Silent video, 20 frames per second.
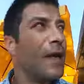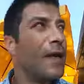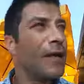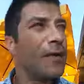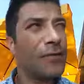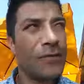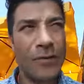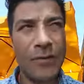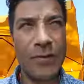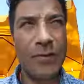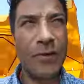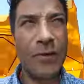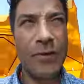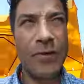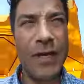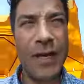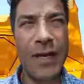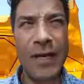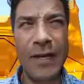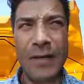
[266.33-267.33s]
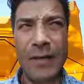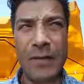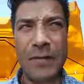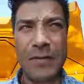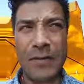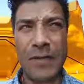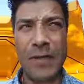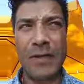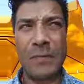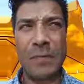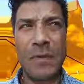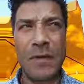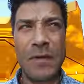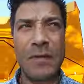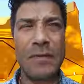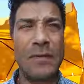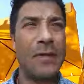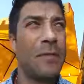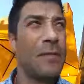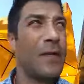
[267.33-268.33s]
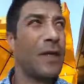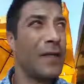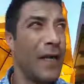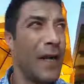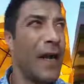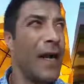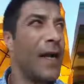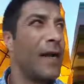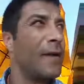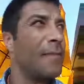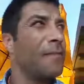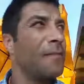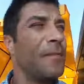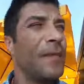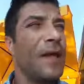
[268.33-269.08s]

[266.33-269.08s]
He goes, Are you sure you're taking those six pills? And I'm like, Yeah.